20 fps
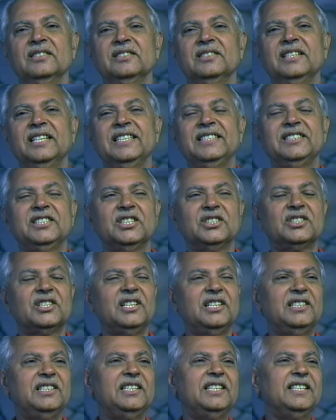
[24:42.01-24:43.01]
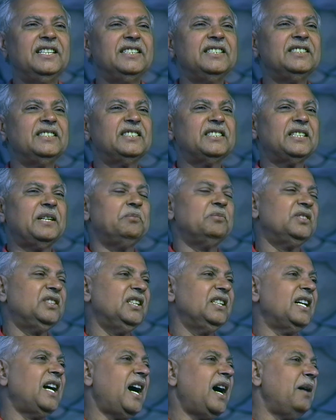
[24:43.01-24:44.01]
they just learn
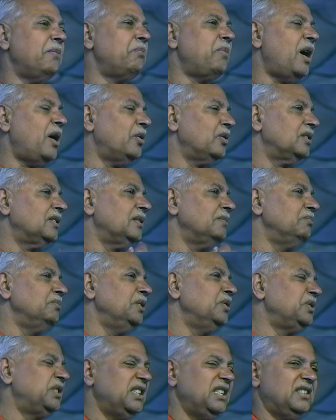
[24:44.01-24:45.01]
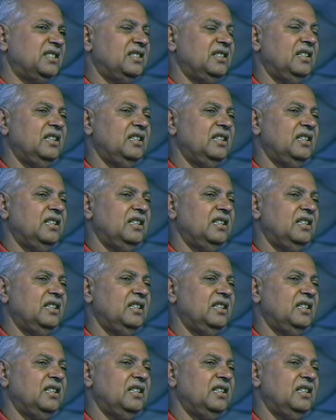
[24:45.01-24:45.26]
something about the music